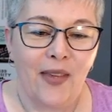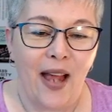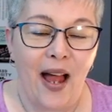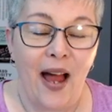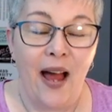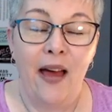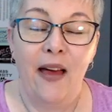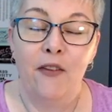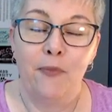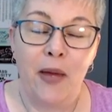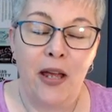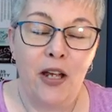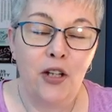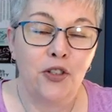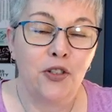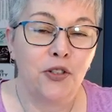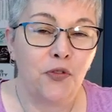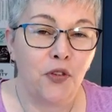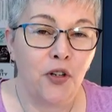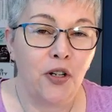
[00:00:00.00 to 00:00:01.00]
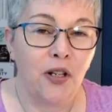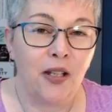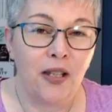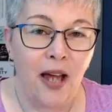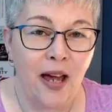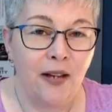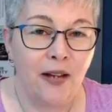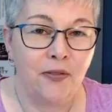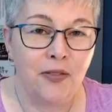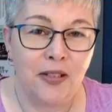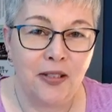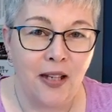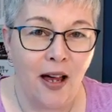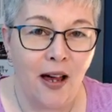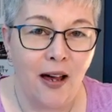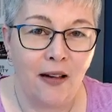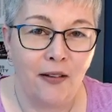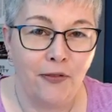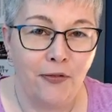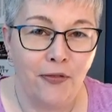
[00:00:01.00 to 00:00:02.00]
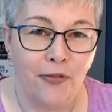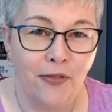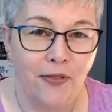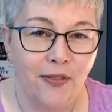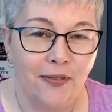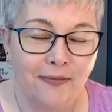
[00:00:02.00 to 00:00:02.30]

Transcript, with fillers: I have patience for a lot of stuff.